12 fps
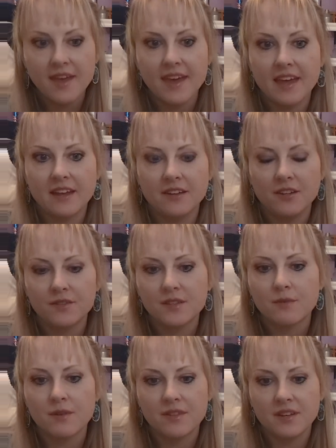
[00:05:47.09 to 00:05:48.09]
And do you see
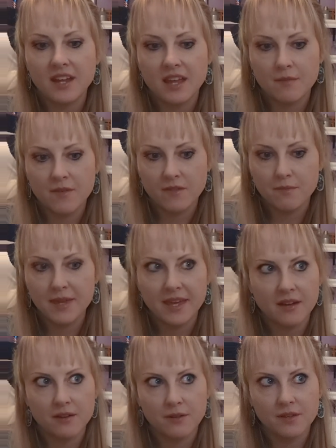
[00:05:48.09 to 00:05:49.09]
where the name of the
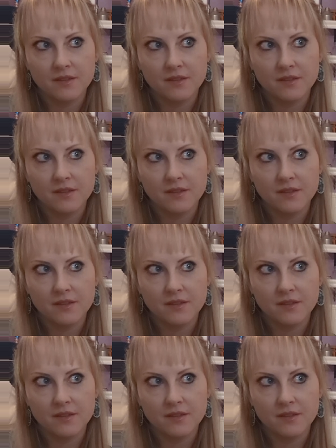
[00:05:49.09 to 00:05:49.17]
piano is?